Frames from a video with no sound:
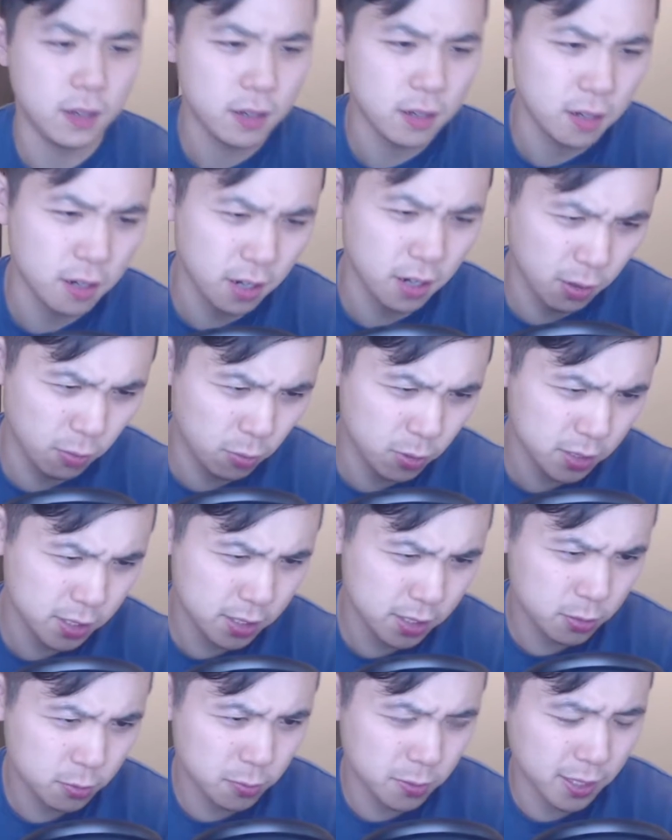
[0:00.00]
All right,
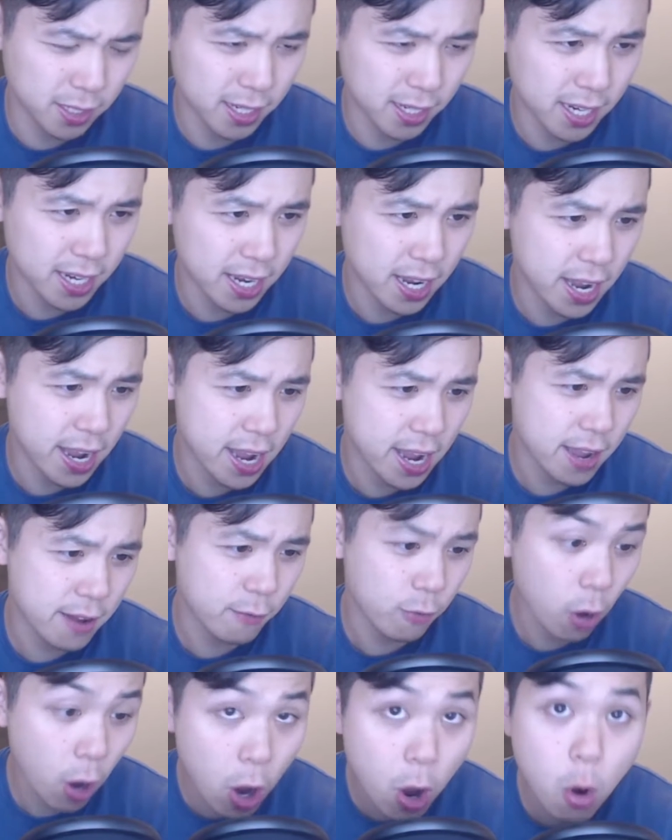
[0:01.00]
what do we
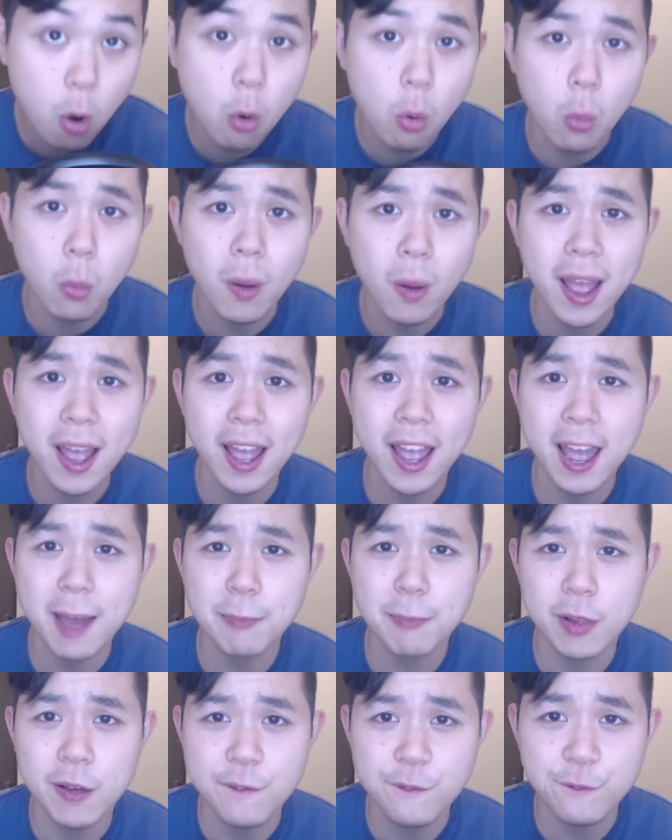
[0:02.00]
have?
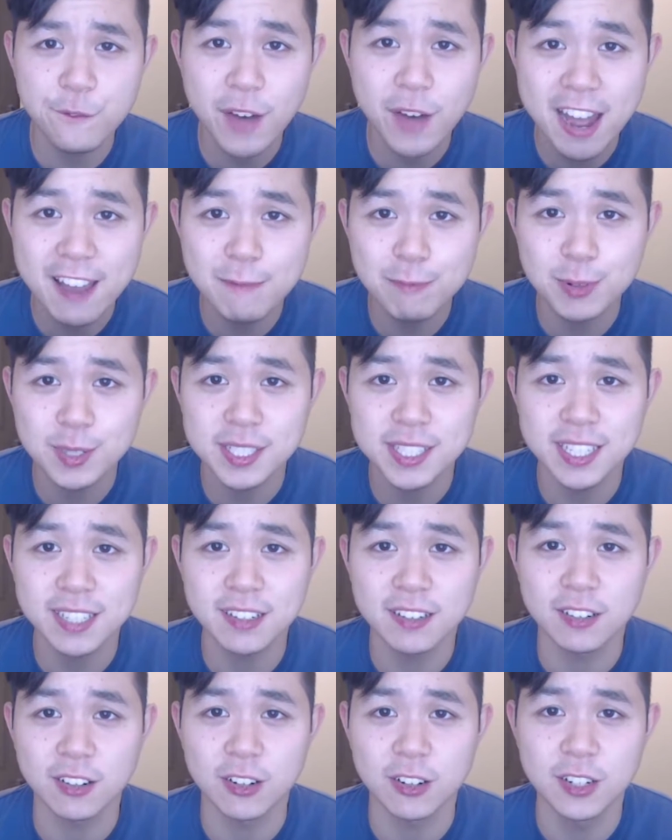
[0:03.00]
Apple up 5%
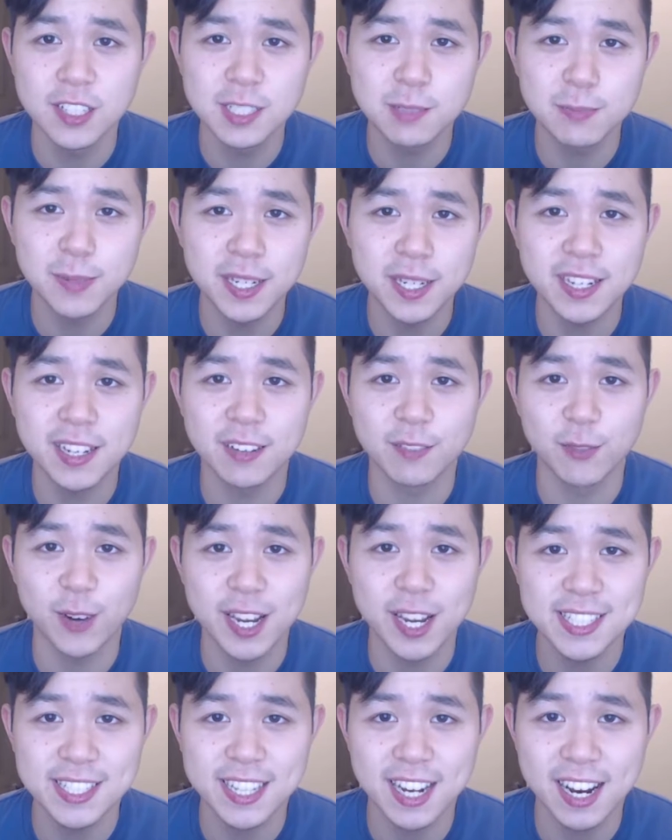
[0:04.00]
on earnings beat and
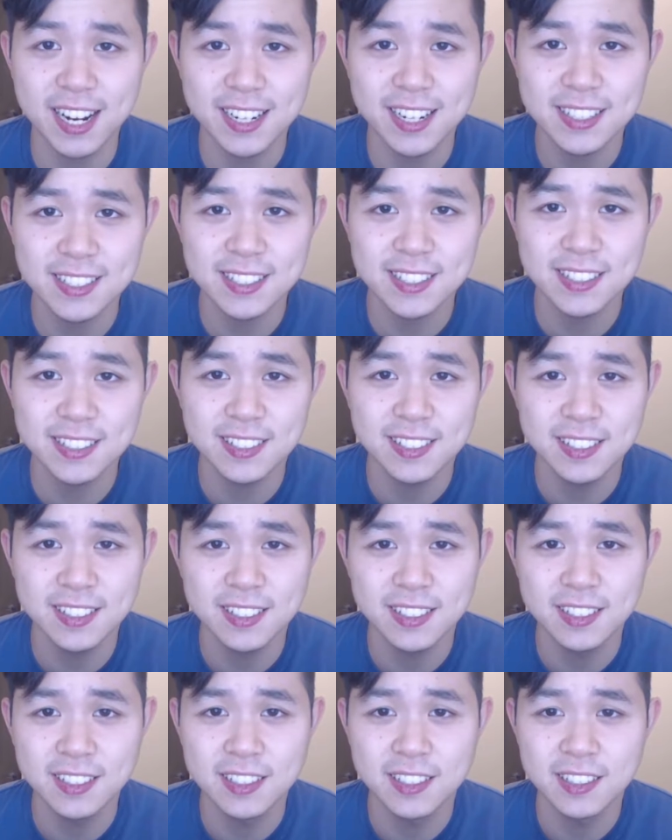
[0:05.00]
raised guidance.
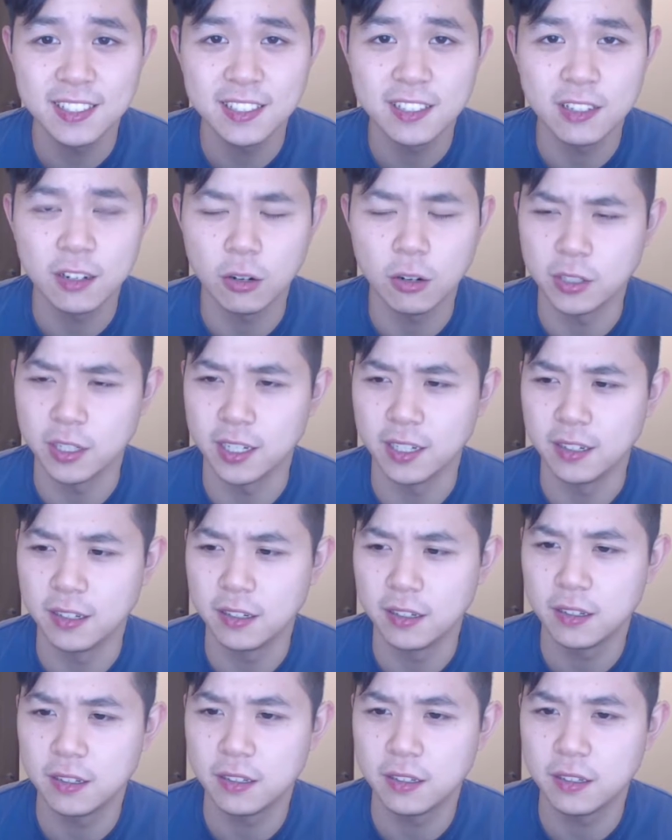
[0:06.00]
Hold
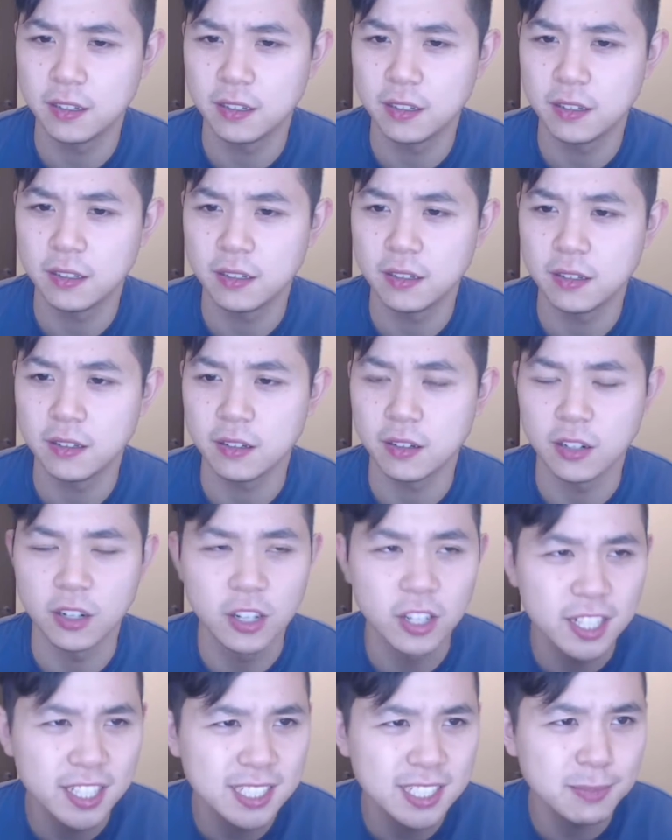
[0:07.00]
on.
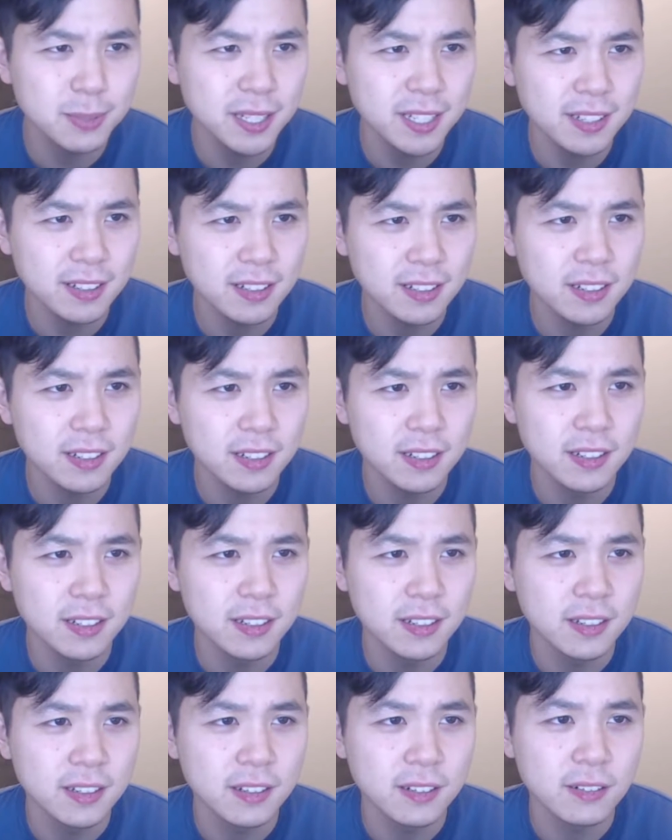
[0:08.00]
Earnings beat?
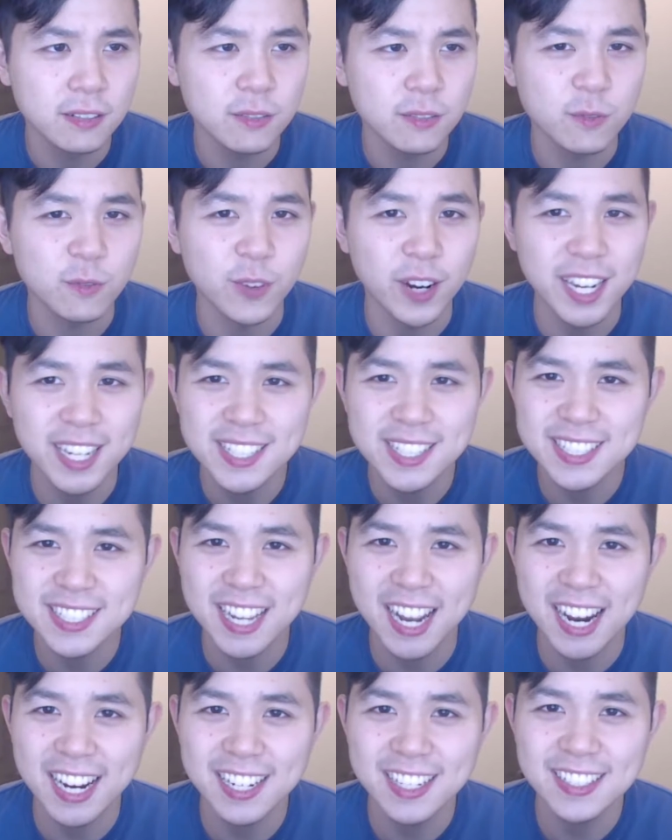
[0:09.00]
Raised
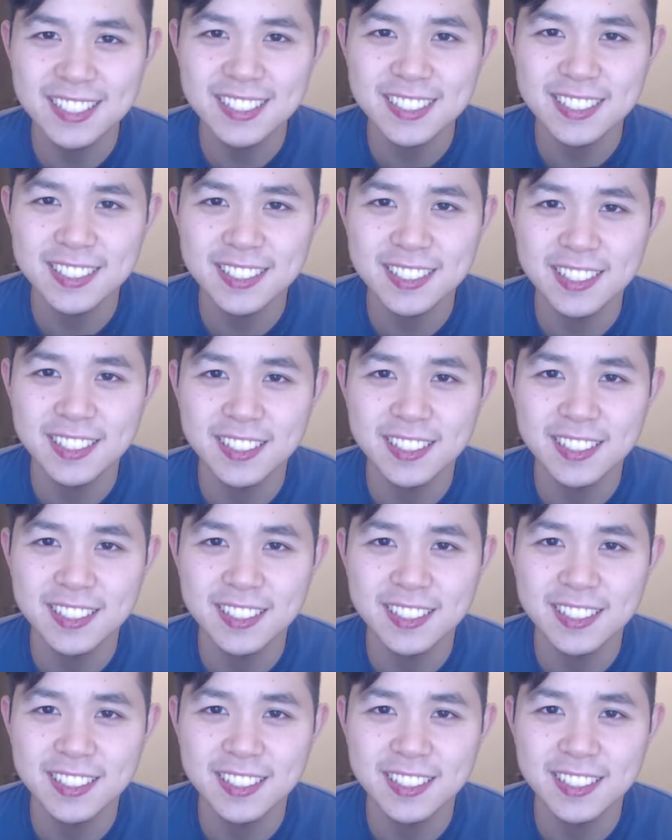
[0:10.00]
guidance?